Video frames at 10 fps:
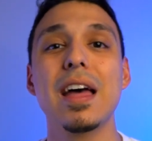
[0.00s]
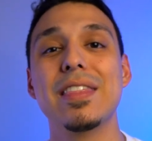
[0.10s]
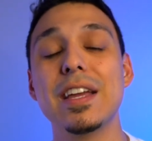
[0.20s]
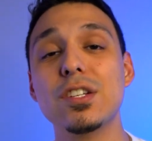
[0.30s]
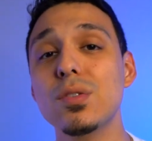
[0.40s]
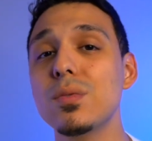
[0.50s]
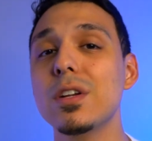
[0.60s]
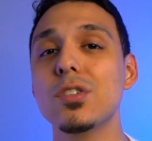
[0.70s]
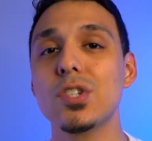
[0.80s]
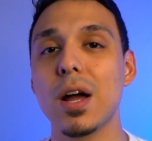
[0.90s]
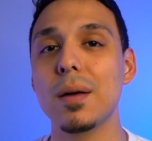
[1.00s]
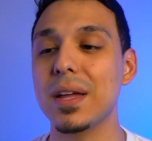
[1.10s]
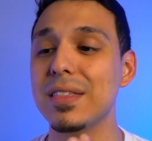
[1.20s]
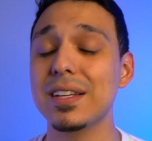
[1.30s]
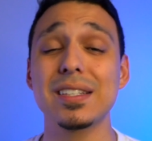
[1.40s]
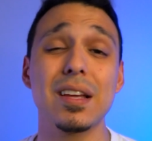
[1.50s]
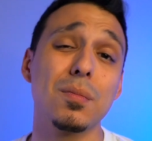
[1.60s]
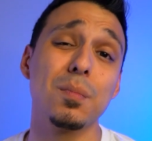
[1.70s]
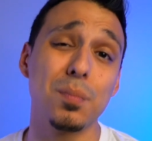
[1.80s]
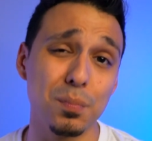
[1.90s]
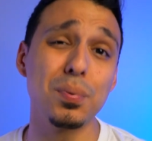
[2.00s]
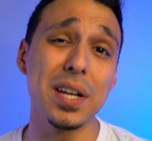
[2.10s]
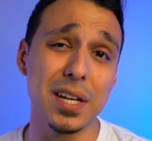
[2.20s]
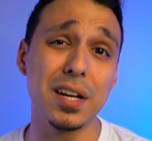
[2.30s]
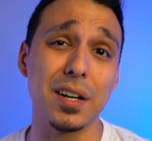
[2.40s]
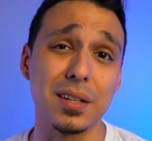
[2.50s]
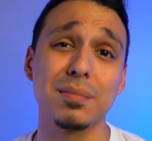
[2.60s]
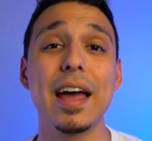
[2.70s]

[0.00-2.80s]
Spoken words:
they do their job and they sound pretty good.